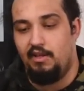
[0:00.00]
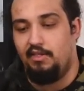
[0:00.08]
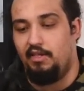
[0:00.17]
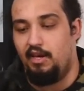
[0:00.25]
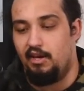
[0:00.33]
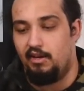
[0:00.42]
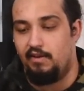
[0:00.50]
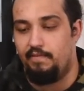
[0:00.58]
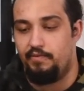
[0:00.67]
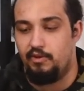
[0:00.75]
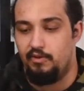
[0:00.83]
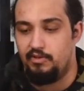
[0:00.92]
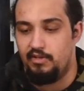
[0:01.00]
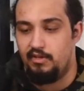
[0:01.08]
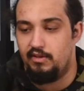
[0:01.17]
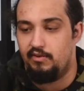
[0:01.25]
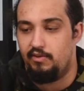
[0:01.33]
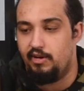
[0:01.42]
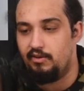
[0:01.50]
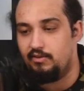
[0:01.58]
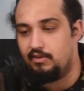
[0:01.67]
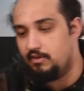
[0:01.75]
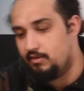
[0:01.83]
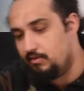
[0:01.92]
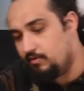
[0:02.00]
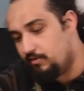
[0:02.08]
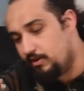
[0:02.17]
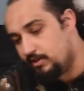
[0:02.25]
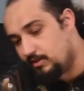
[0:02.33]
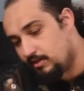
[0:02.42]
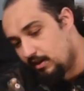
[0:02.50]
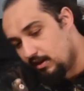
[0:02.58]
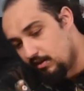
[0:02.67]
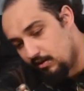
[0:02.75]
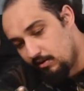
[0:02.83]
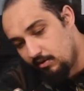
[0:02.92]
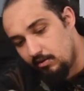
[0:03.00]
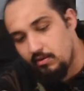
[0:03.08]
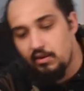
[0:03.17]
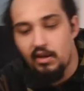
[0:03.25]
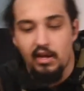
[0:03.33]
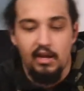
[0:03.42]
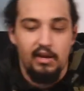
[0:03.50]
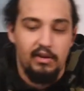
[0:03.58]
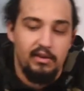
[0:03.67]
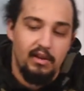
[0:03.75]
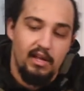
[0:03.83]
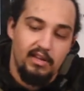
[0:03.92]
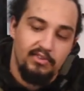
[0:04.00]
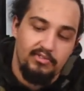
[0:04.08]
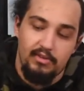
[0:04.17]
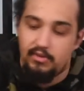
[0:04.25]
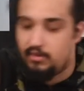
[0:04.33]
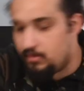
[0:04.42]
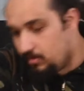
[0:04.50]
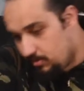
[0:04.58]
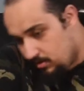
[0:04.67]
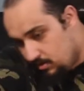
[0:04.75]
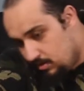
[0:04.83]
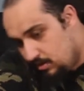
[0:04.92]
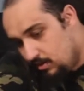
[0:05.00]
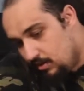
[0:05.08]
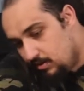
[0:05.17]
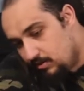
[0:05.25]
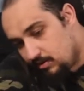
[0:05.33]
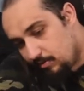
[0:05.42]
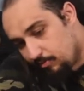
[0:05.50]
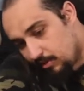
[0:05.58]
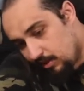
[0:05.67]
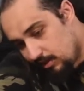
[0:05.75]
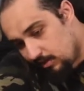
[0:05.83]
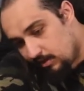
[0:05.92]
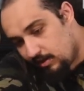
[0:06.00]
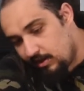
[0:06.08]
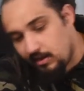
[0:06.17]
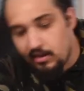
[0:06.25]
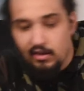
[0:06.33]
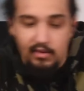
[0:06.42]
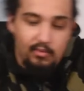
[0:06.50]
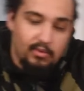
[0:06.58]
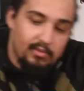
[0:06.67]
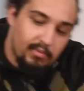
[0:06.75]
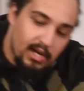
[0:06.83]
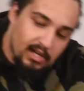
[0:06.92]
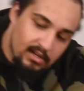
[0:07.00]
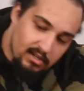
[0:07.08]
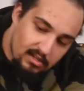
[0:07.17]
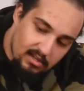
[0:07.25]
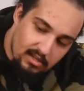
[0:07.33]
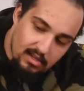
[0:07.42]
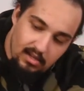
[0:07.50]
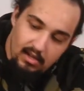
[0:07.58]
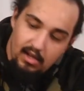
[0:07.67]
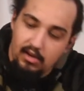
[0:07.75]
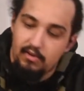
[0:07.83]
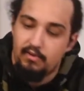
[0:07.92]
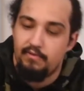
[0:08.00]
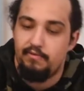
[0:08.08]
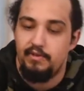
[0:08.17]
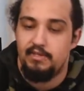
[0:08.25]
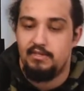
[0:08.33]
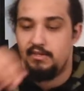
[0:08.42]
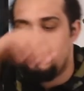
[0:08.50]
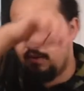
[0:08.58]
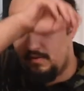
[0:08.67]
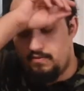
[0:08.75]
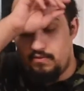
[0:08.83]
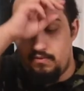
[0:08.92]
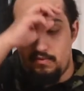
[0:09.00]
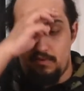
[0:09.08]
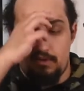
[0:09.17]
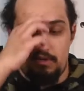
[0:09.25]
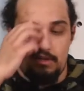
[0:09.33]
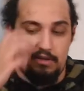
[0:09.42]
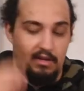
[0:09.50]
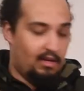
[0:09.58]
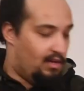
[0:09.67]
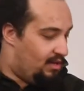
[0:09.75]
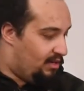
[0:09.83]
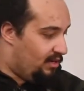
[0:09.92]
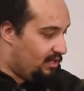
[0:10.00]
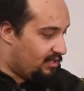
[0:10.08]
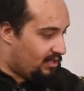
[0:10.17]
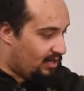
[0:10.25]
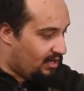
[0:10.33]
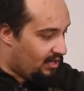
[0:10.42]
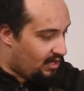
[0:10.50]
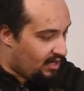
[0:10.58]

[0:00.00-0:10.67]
That goes in right on the right side here, and it has something like a key with a magnet, and it fits in really nicely.